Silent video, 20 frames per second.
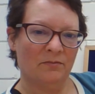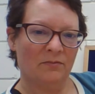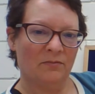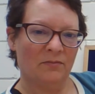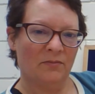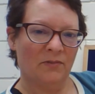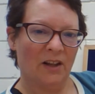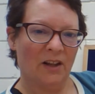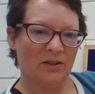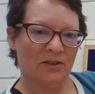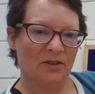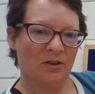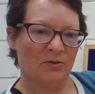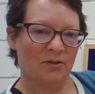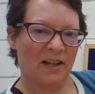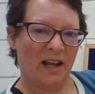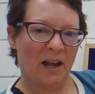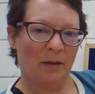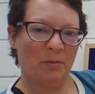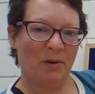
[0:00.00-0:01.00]
There's those
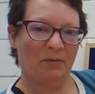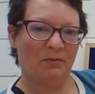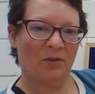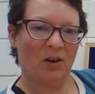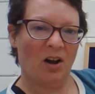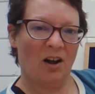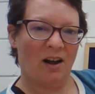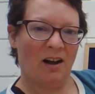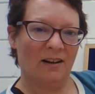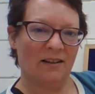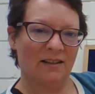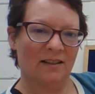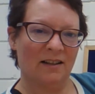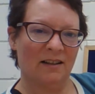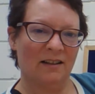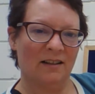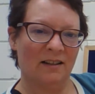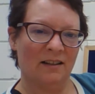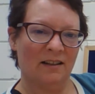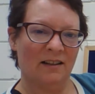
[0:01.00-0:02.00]
happy frogs.
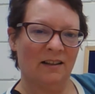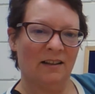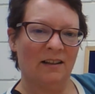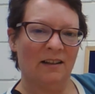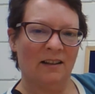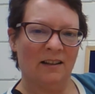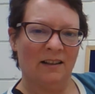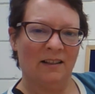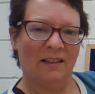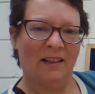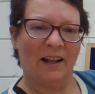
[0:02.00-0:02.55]
They